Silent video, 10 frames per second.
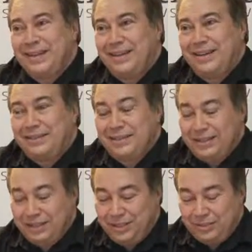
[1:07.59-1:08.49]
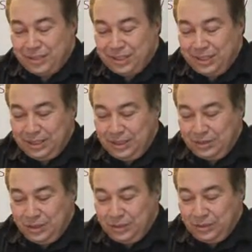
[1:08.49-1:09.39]
Uh, it's interesting
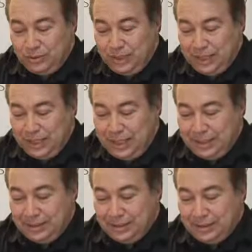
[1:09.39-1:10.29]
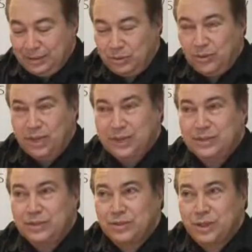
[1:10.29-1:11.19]
because when you look at what
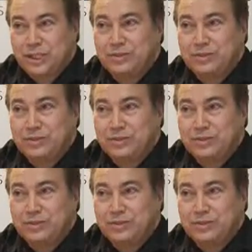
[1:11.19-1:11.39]
storage